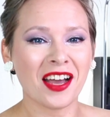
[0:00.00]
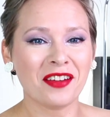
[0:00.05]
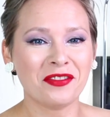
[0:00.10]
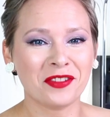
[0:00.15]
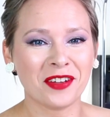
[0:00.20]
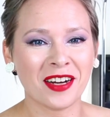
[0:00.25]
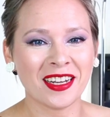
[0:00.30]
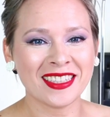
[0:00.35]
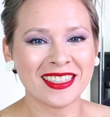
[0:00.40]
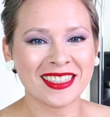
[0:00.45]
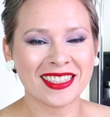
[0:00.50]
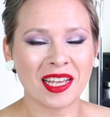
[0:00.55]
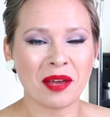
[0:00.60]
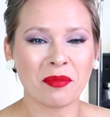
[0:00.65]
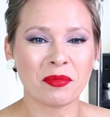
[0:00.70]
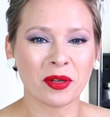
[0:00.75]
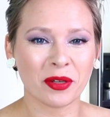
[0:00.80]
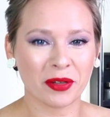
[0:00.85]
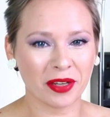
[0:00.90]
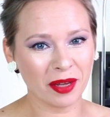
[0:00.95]
Hi friends,
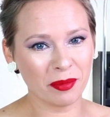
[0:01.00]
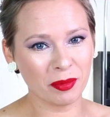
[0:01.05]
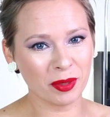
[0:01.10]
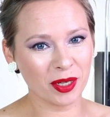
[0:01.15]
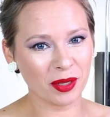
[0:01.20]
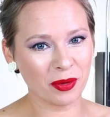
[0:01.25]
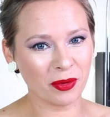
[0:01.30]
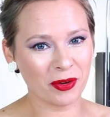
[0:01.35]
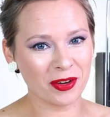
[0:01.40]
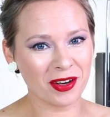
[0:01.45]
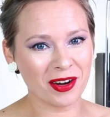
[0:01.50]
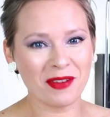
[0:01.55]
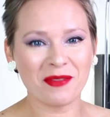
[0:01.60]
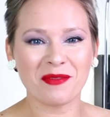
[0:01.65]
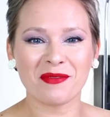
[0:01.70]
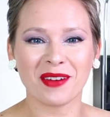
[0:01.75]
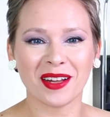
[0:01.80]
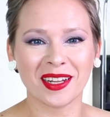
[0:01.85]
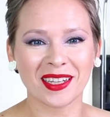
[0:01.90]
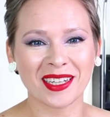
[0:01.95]
I'm Maria Meliora,
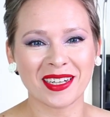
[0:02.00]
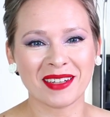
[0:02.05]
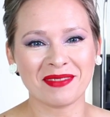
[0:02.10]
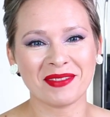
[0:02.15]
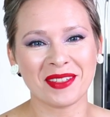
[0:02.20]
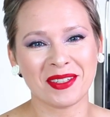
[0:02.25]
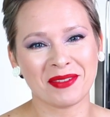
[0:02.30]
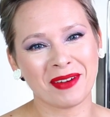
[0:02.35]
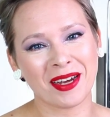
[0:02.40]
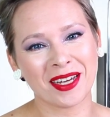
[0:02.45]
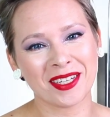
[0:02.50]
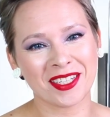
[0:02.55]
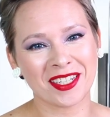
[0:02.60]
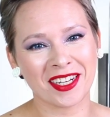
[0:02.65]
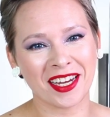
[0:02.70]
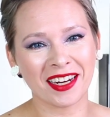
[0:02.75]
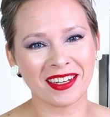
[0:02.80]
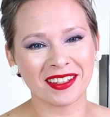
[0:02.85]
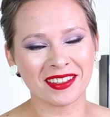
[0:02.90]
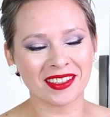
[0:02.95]
welcome to my
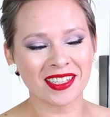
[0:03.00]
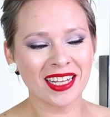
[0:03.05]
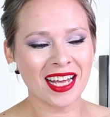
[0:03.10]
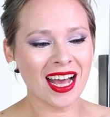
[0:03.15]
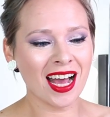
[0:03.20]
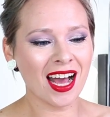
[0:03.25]
channel.